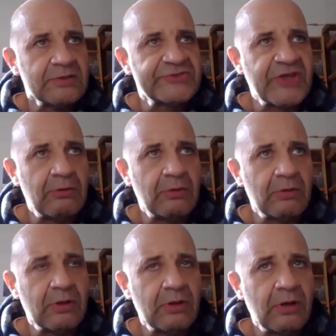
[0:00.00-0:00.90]
So
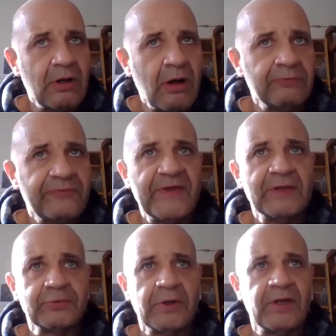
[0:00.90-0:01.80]
on
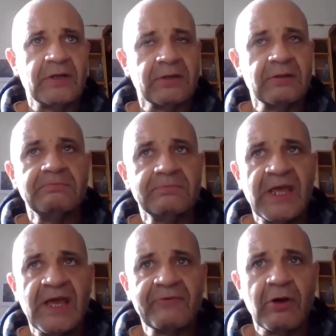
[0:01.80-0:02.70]
field work,
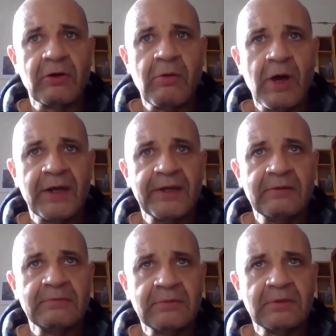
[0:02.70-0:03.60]
yeah, I've got quite
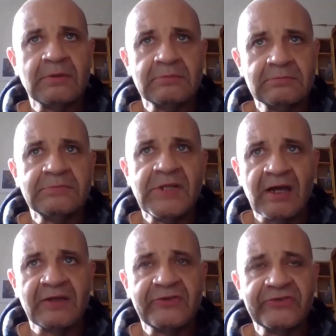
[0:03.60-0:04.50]

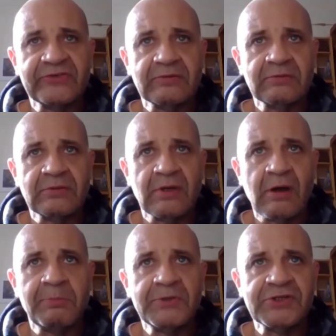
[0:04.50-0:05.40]
nice
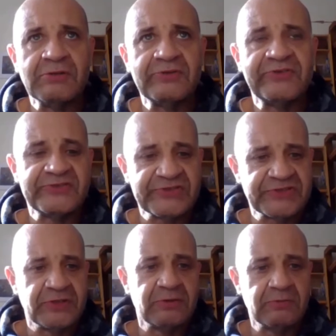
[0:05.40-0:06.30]
opportunities
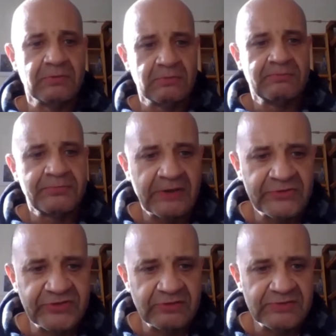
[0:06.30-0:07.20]
to break
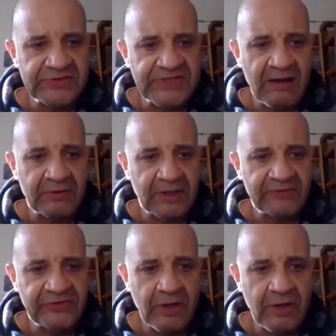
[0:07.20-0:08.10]
the students down and
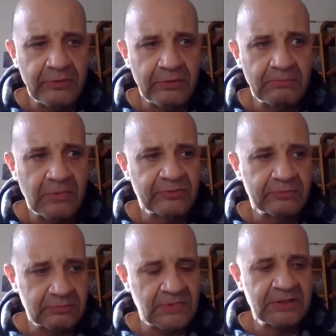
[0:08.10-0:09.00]
get to know them
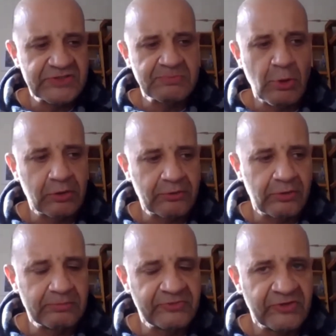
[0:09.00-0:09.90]
in smaller
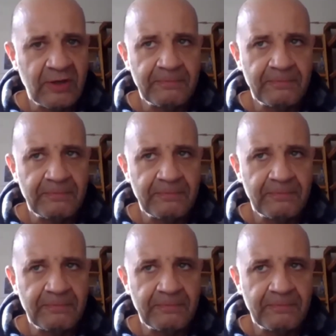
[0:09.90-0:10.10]
groups.